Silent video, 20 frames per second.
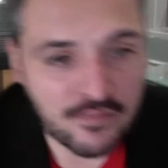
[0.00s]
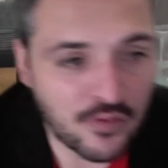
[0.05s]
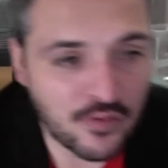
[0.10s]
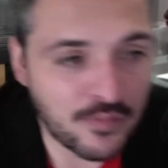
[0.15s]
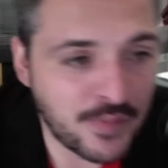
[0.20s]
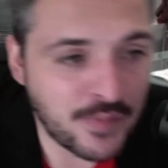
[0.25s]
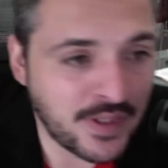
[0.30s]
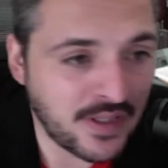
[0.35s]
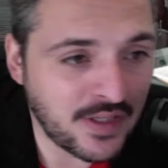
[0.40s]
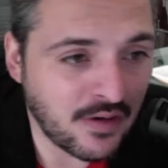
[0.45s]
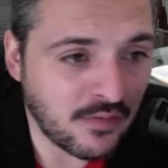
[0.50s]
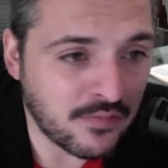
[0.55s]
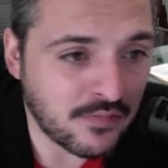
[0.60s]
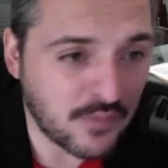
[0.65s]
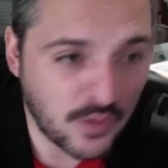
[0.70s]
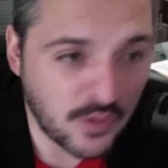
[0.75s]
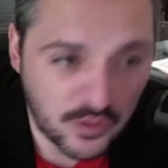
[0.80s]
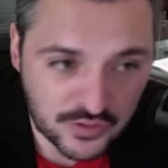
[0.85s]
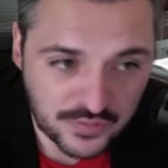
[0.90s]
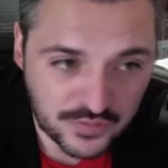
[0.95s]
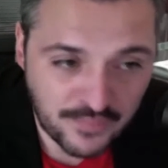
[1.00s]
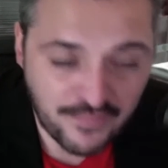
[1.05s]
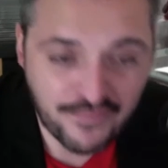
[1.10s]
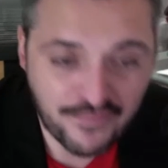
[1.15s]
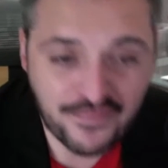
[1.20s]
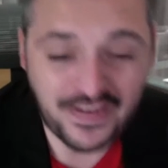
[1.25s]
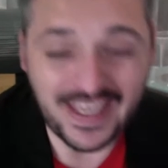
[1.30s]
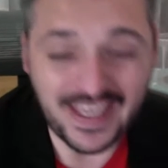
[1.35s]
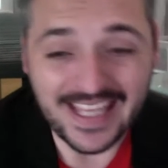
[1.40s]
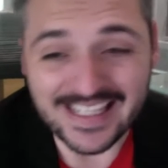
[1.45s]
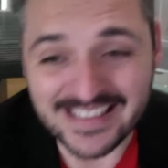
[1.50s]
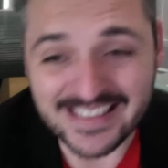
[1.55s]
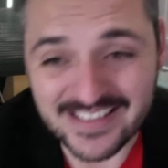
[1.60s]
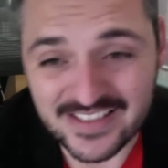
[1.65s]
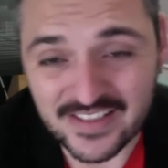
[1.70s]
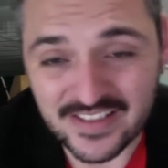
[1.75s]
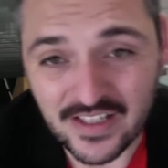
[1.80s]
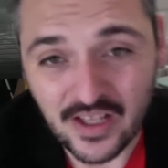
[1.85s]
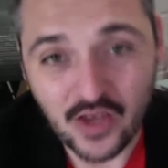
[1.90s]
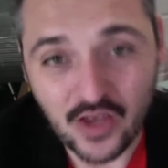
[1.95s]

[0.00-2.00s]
For me, of course, feeds